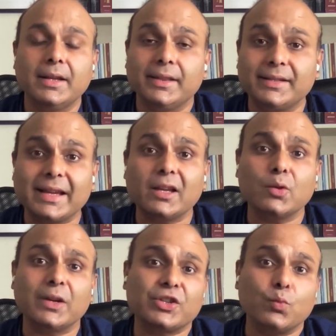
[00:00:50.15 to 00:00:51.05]
The second
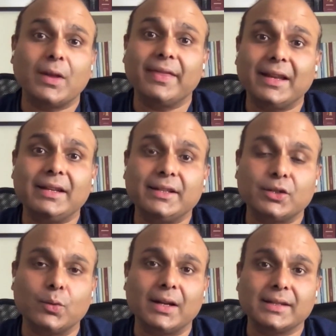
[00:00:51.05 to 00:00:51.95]
question one then needs
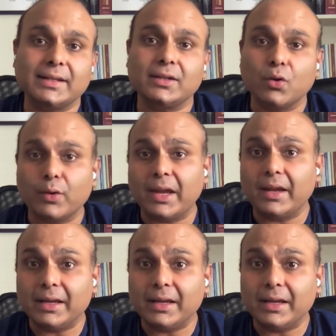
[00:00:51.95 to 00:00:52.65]
to ask is, okay,